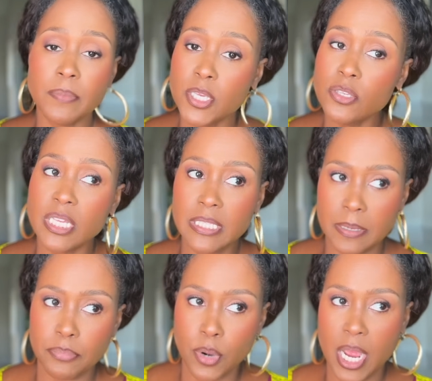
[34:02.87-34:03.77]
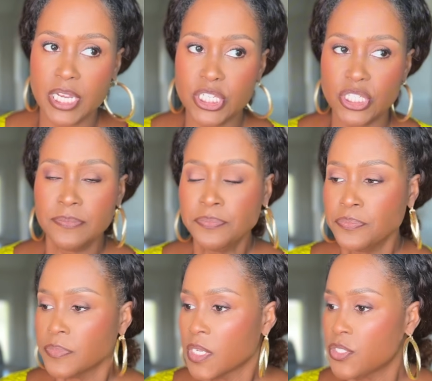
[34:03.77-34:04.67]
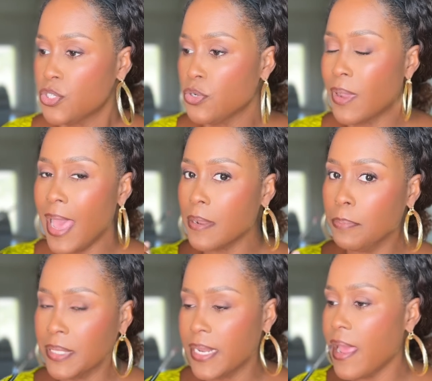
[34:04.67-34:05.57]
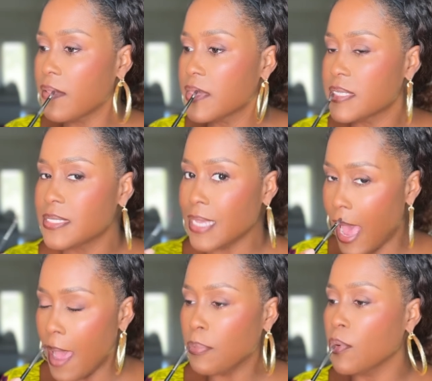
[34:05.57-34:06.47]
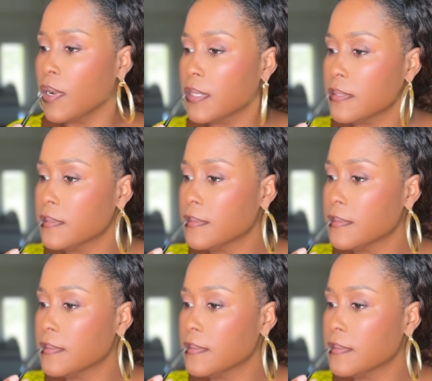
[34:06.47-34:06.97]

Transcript: I'm going to use a lip brush to kind of blend out this top one.